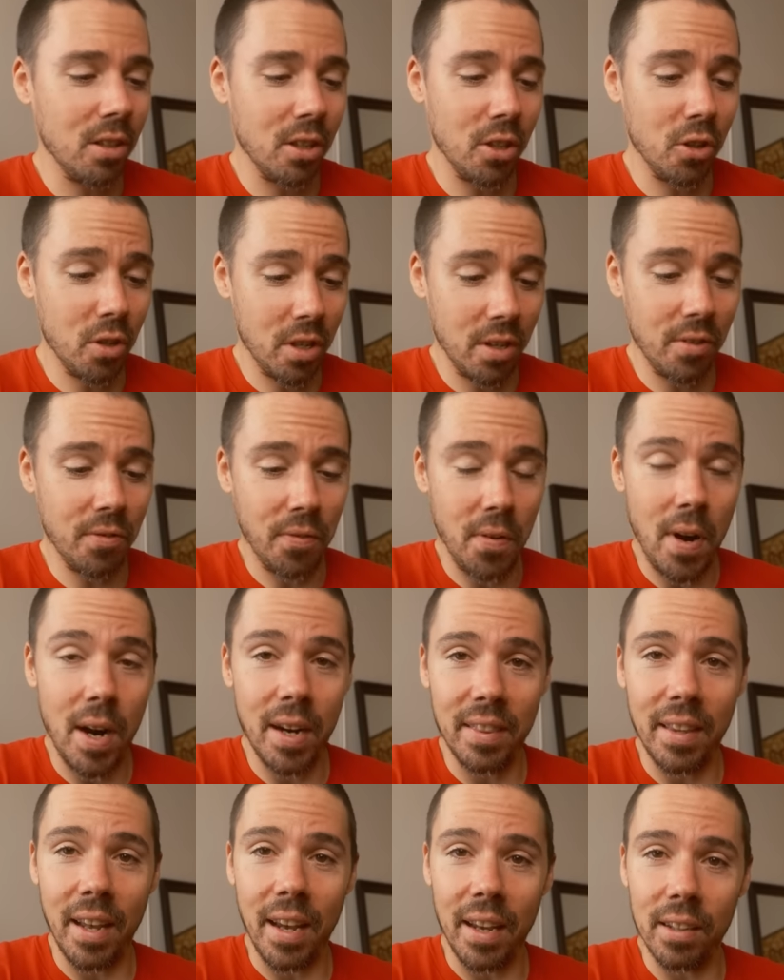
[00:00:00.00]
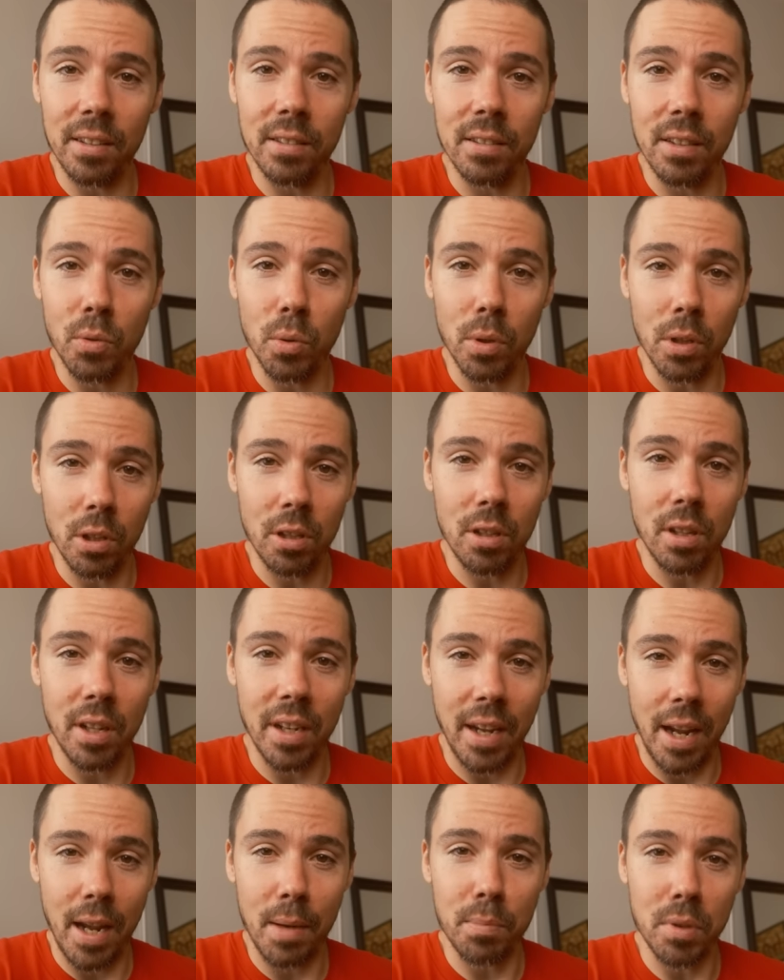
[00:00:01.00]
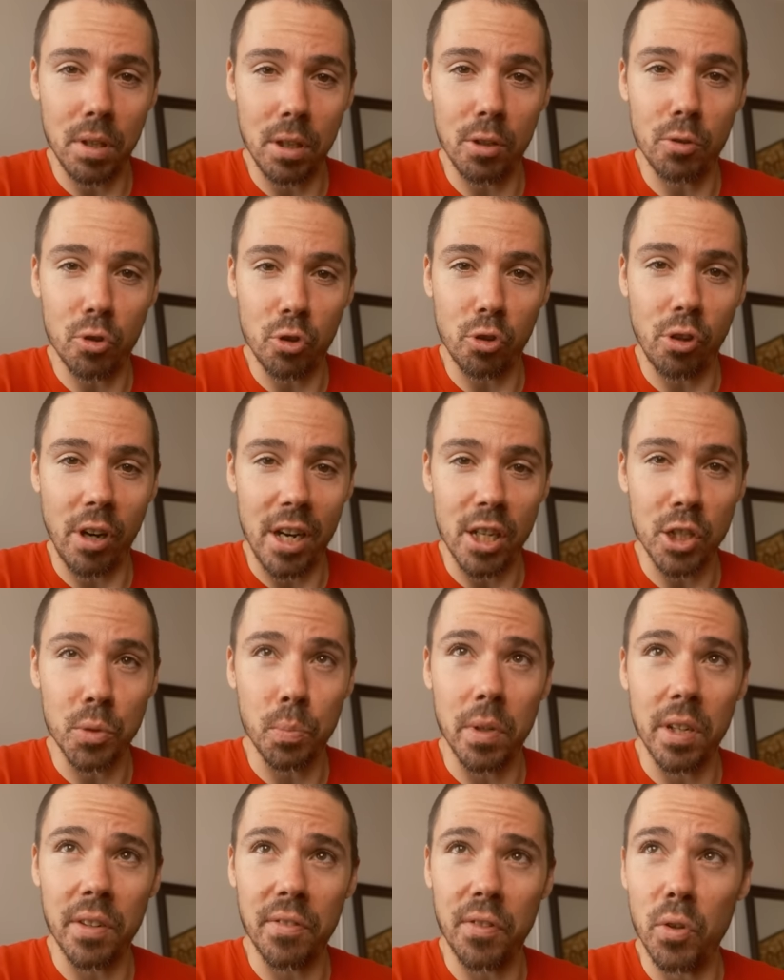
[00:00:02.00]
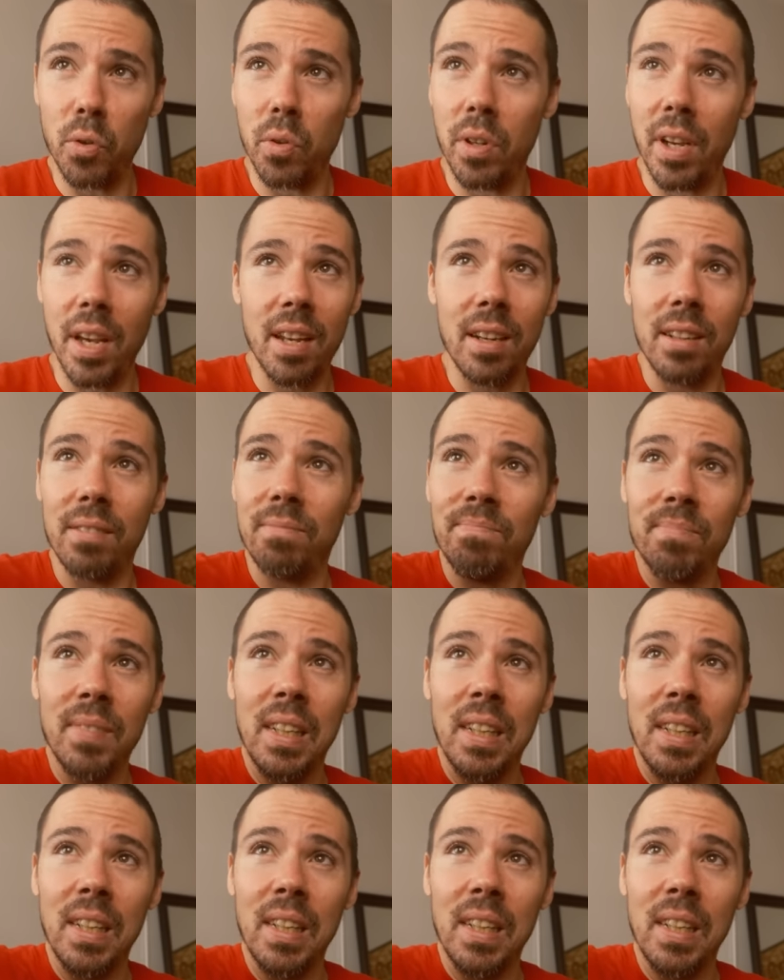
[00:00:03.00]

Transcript: You could find that. It would look like absolute trash, but if you get